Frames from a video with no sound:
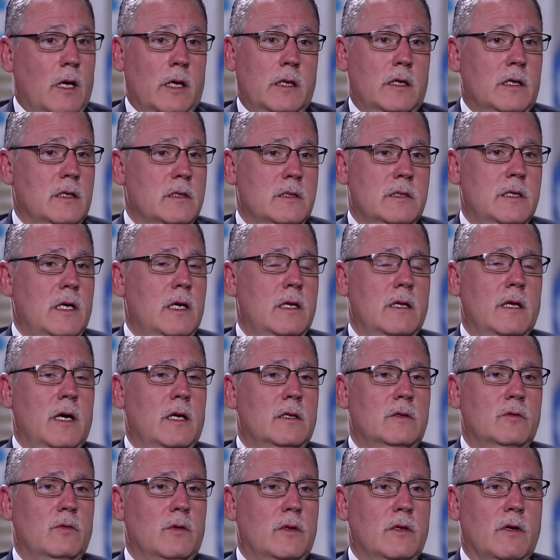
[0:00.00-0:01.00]
I can say
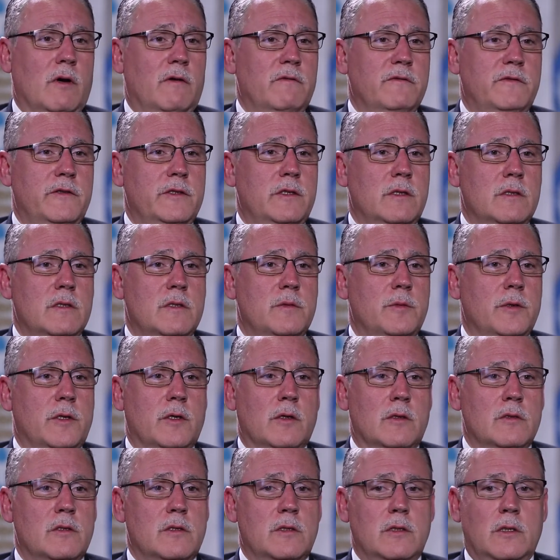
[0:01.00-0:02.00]
that with confidence,
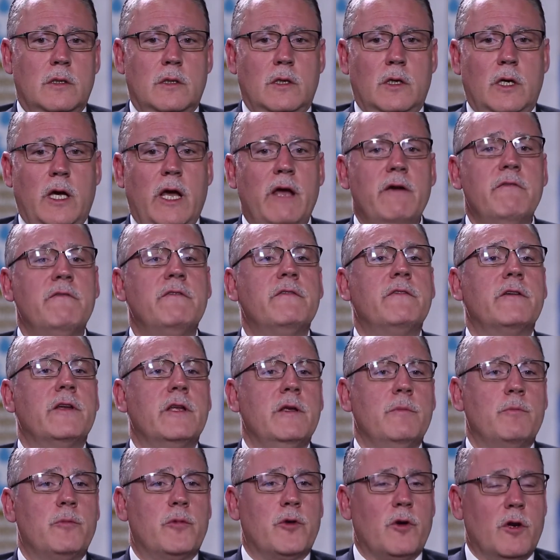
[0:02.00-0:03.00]
because
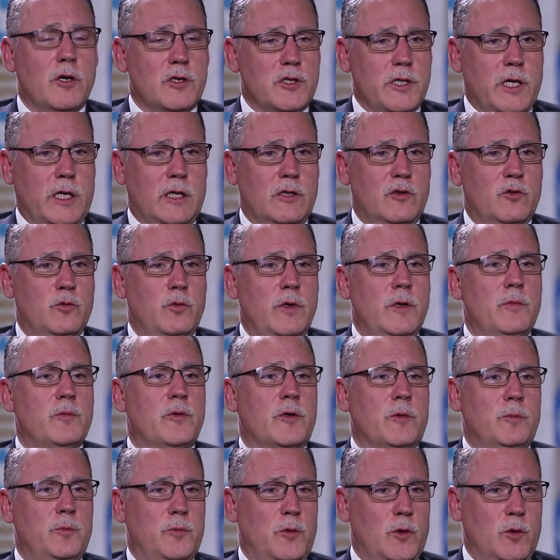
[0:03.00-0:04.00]
every project we
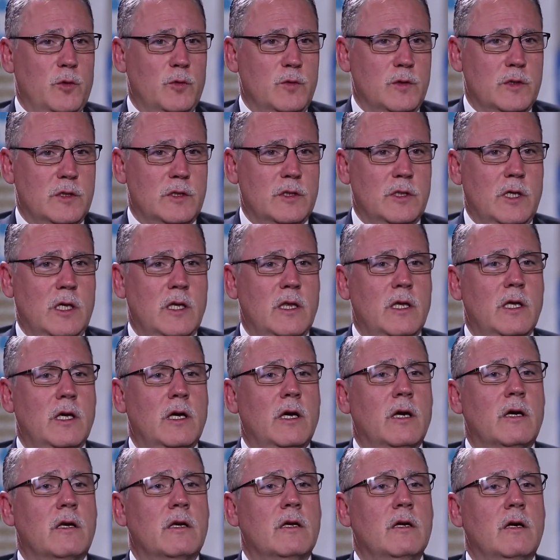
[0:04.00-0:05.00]
propose in the
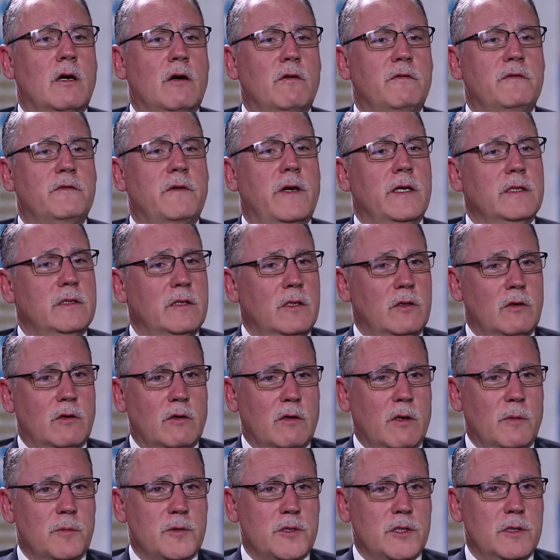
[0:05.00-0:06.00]
area of fighting
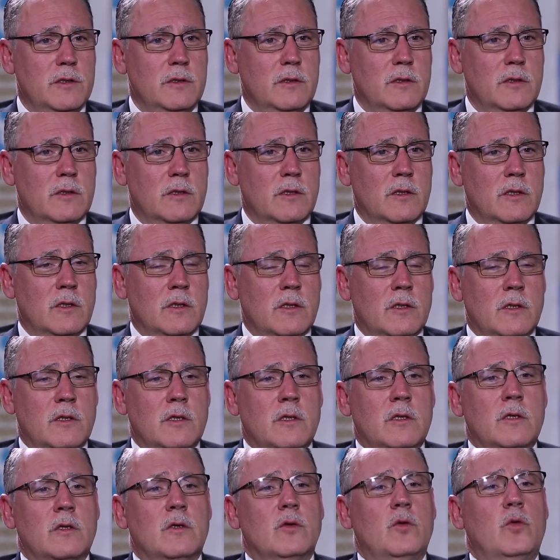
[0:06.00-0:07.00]
corruption,
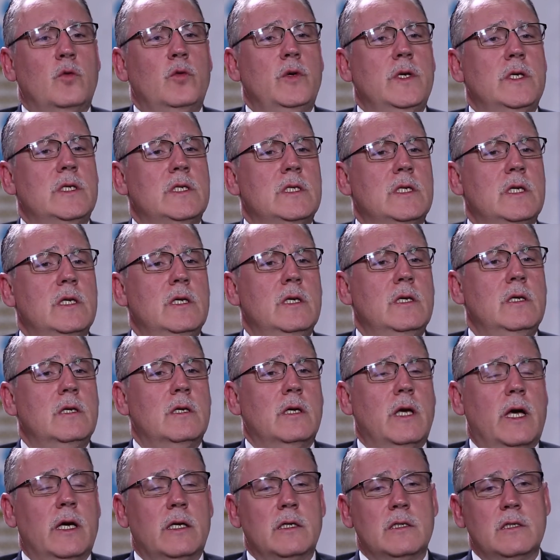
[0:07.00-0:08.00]
we see
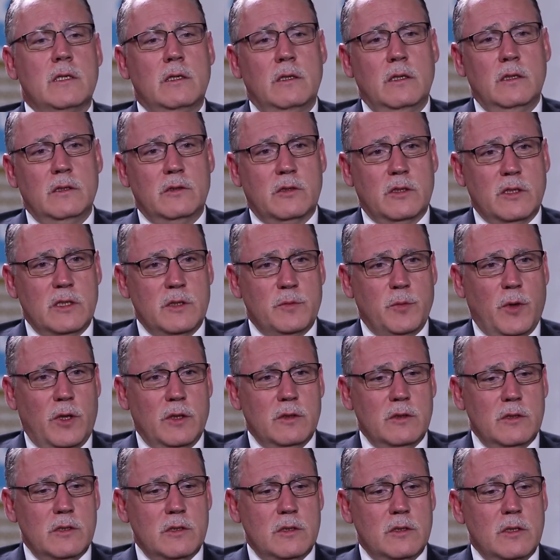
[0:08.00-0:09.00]
excellent
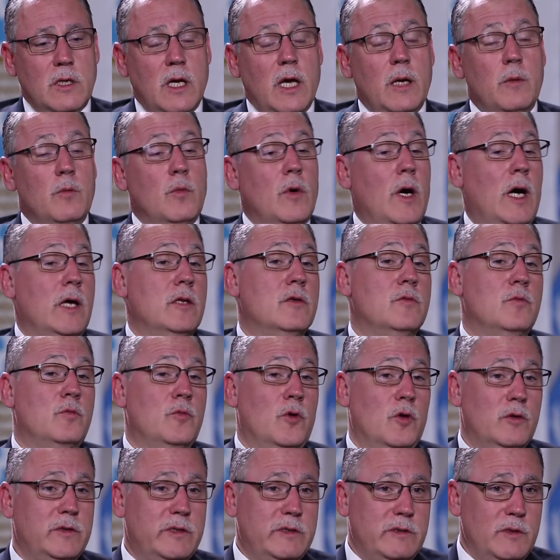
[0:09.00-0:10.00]
response. And
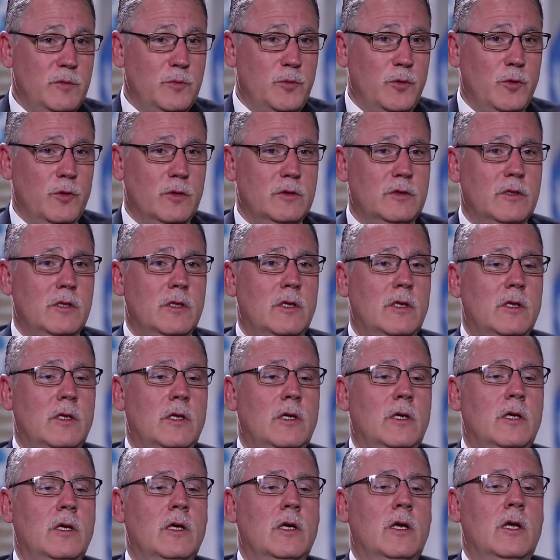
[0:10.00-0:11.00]
most
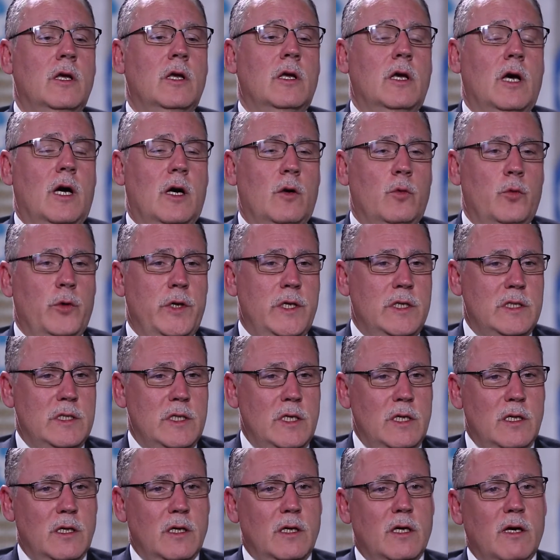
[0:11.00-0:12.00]
importantly, we
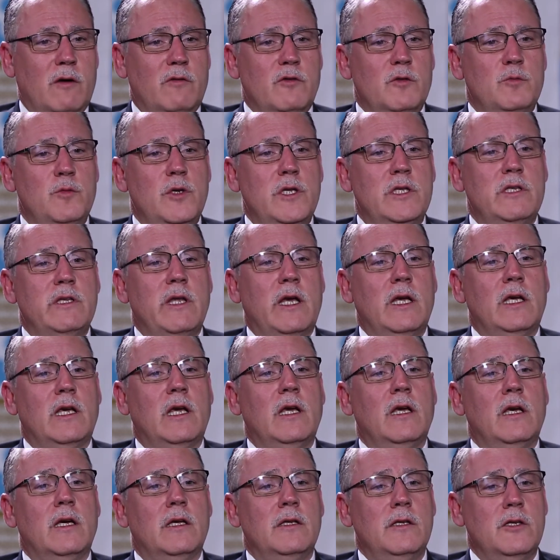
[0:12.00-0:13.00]
see the government
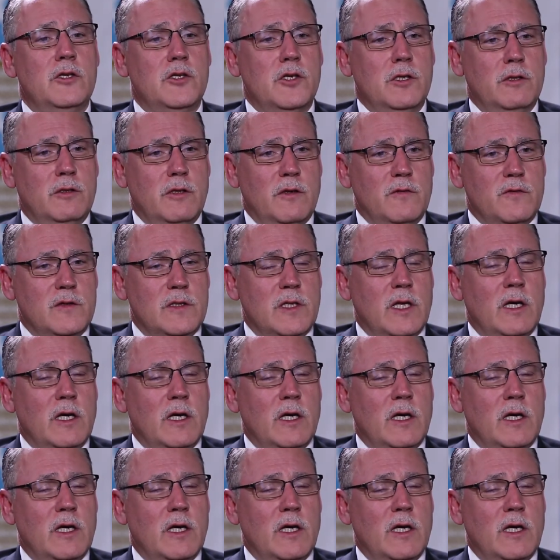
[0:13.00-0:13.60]
taking initiatives.